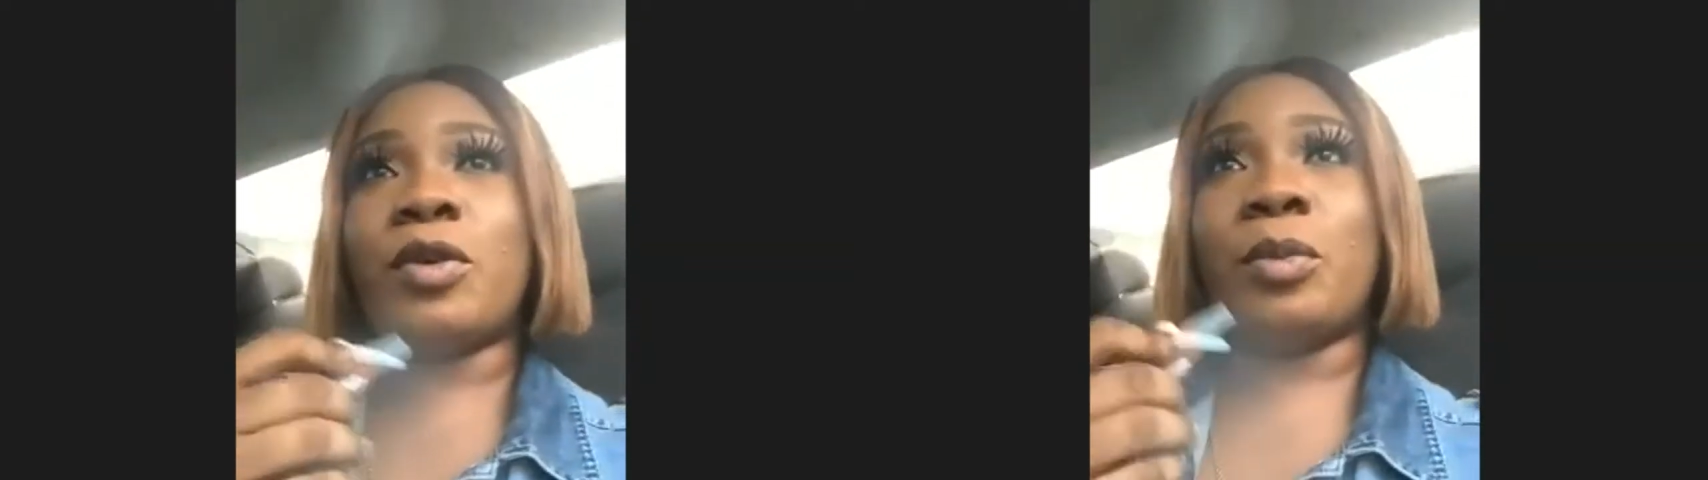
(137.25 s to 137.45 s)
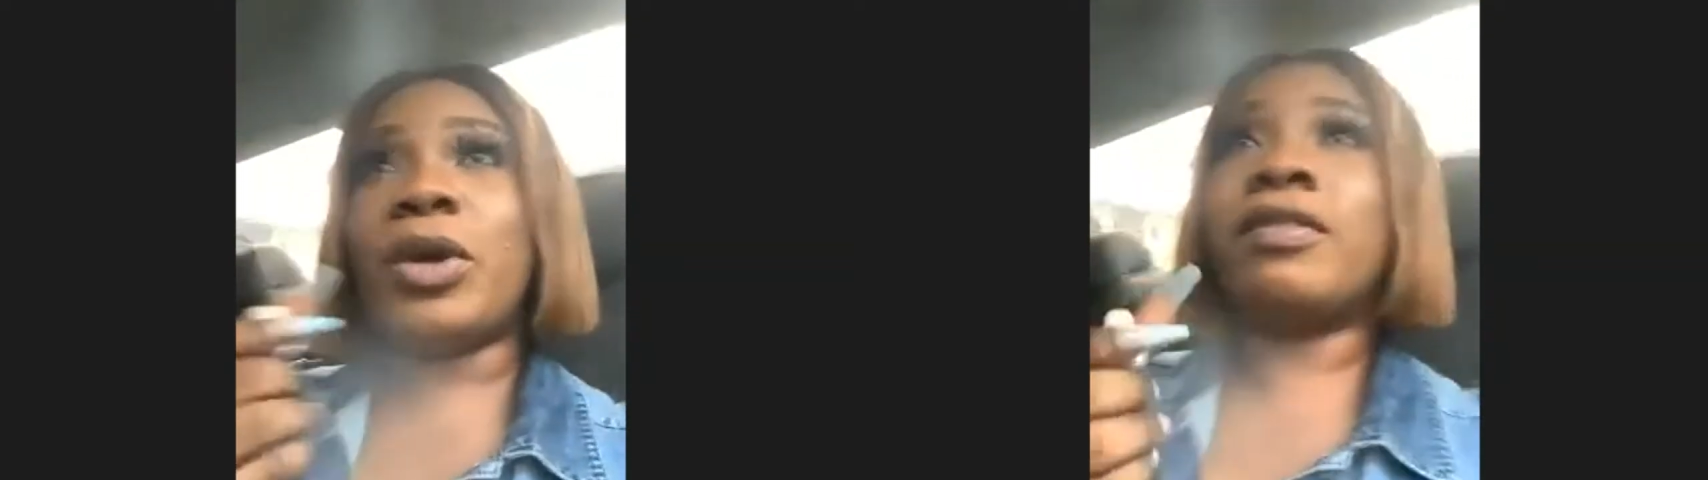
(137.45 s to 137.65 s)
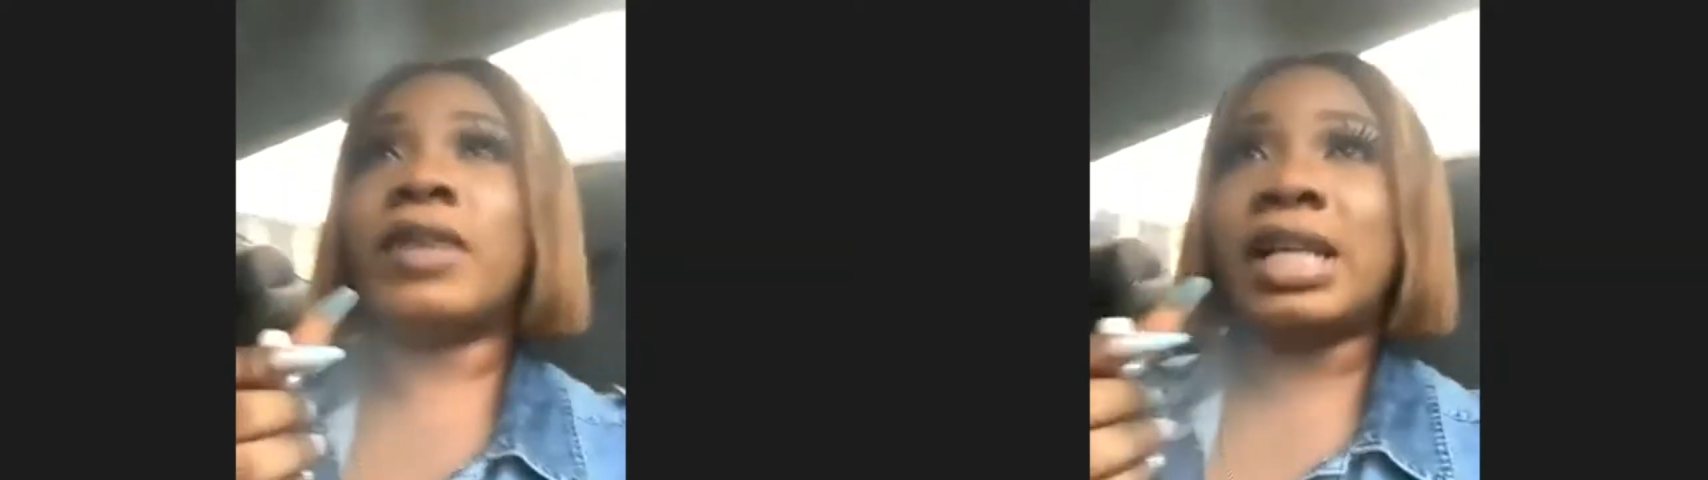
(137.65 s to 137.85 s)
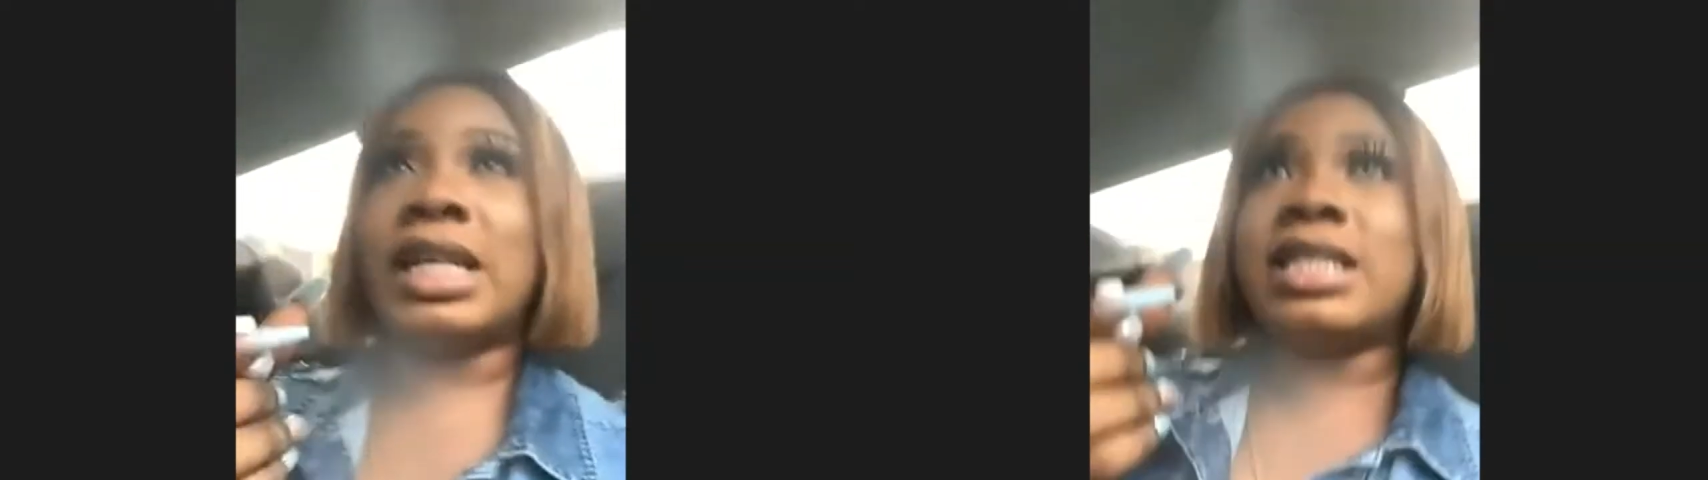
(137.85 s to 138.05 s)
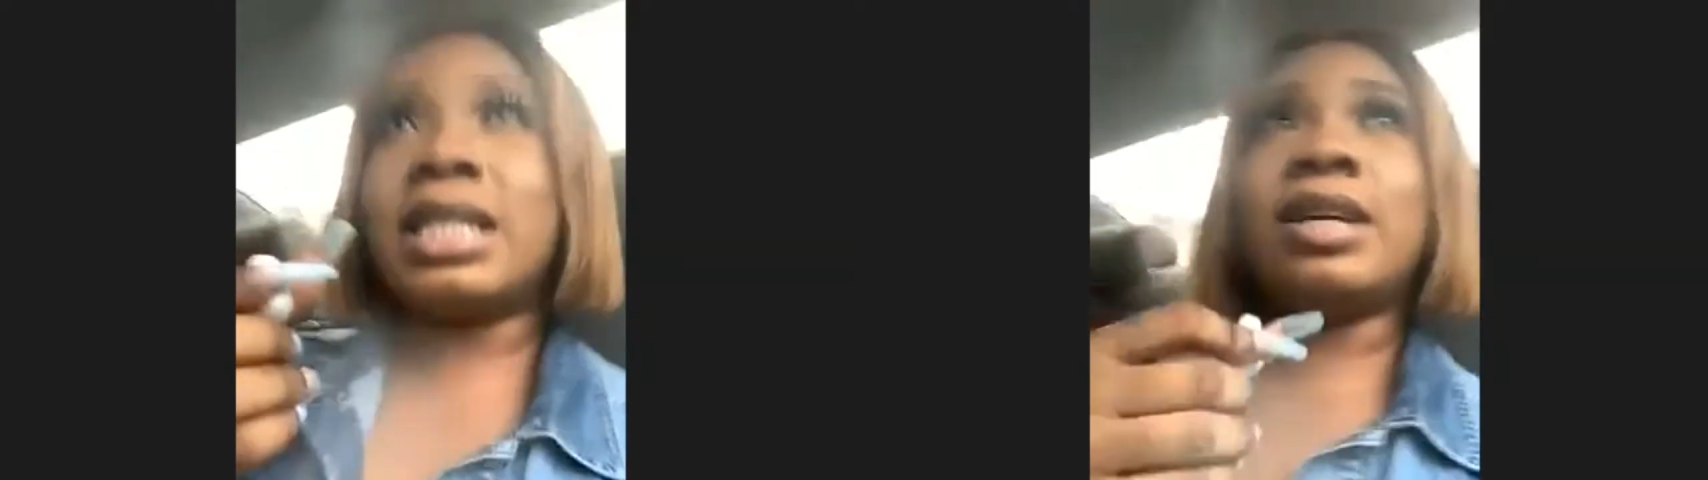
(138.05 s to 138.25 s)
for
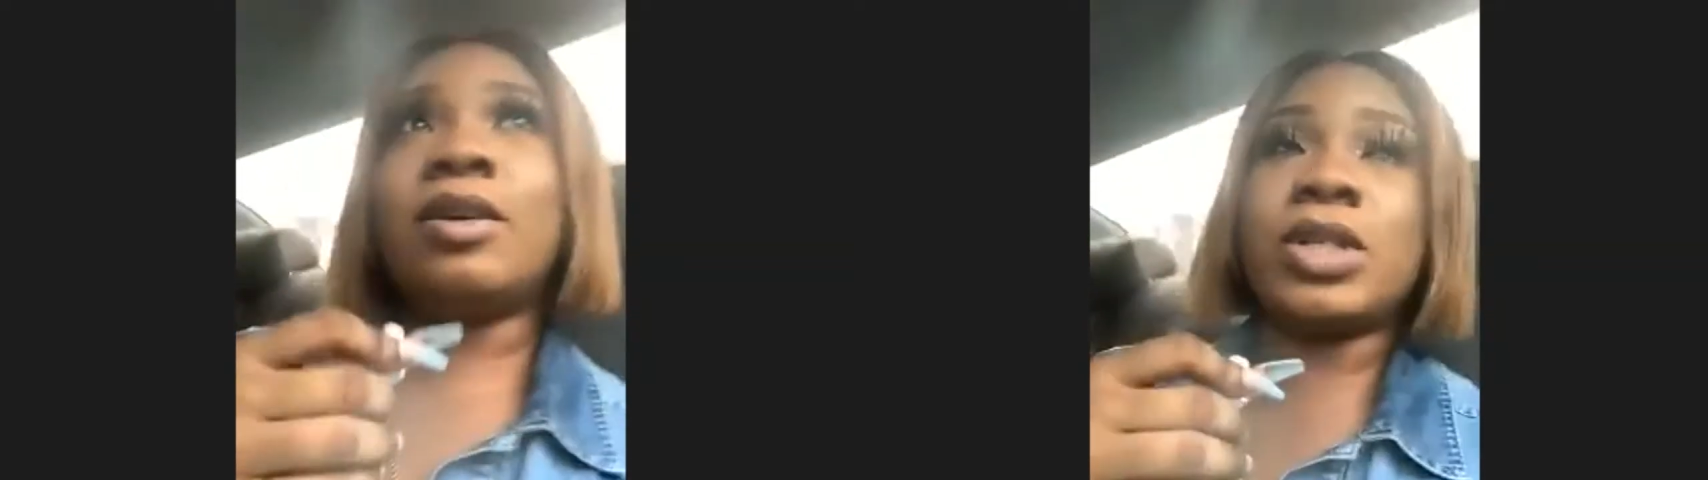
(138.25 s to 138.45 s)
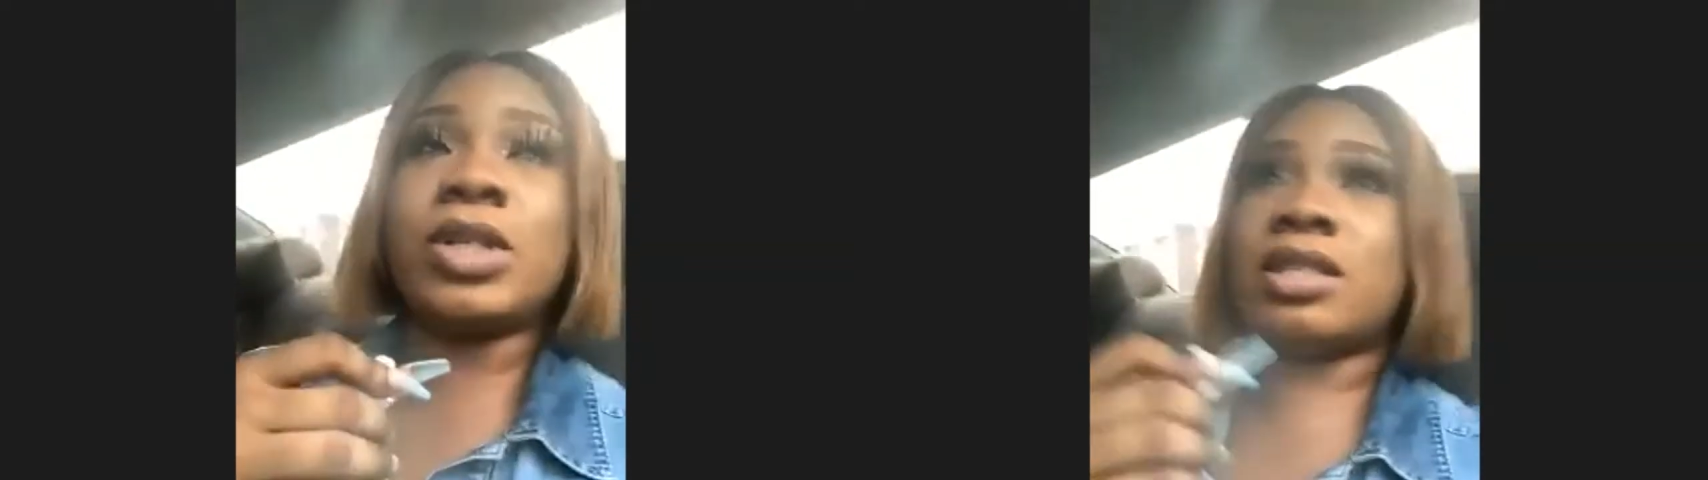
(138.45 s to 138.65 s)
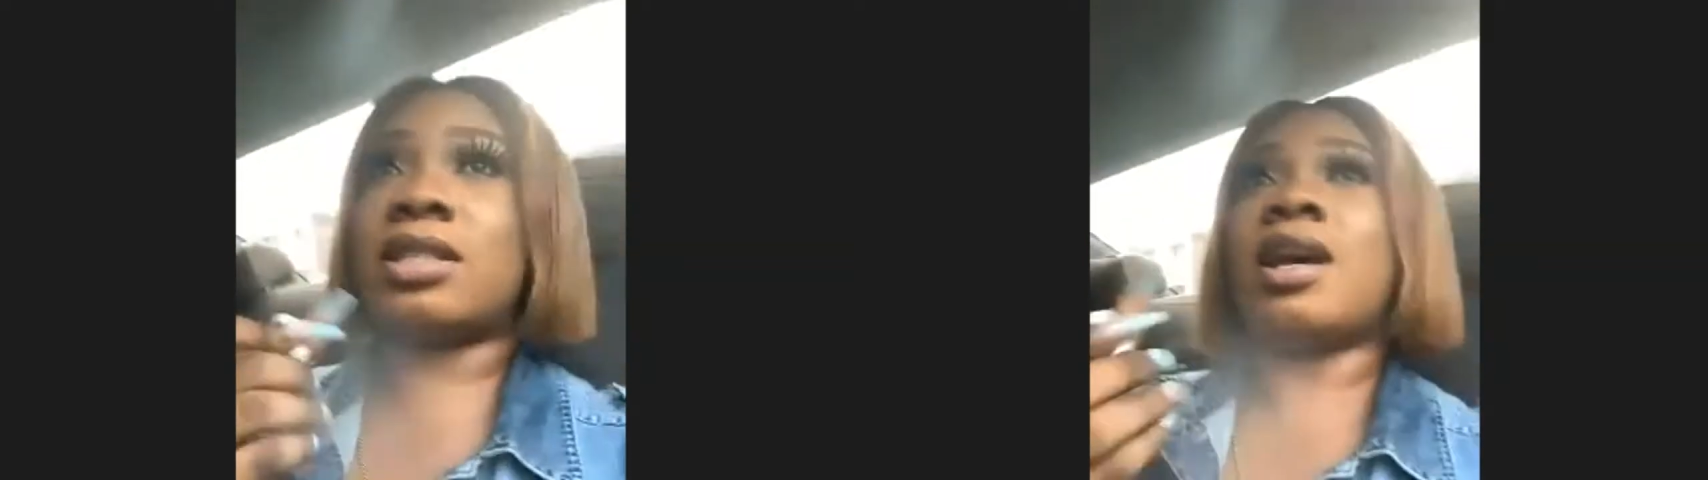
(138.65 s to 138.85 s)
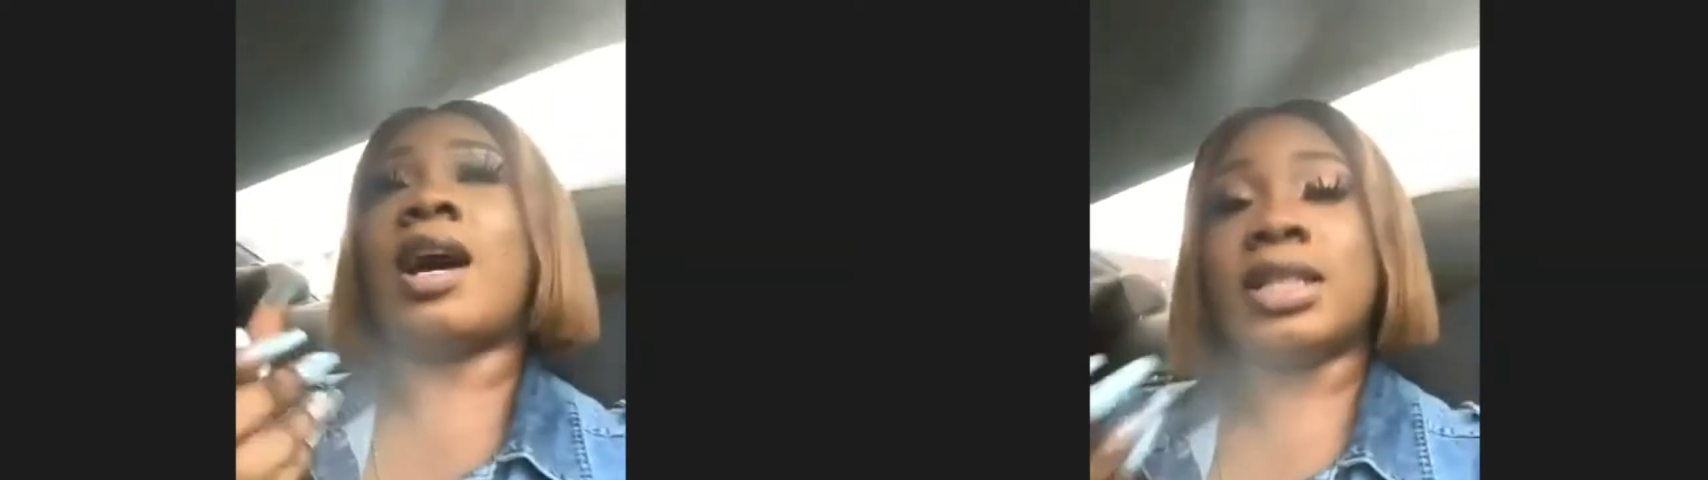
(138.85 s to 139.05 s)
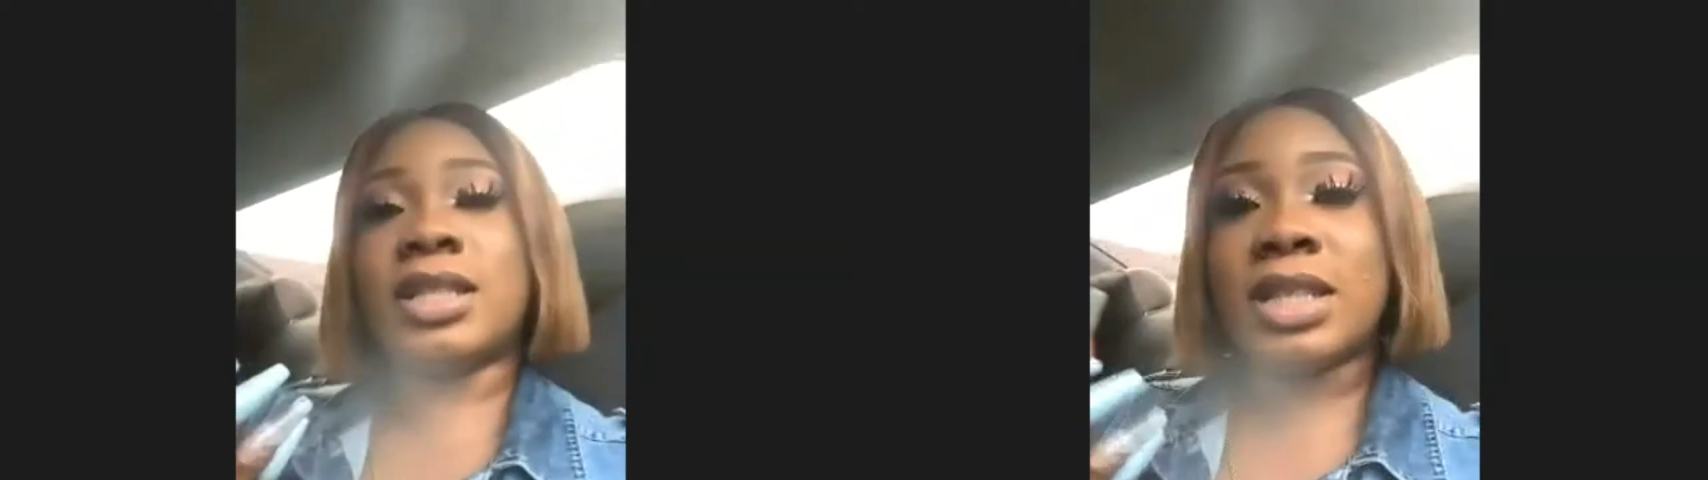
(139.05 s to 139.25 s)
breakfast and then we start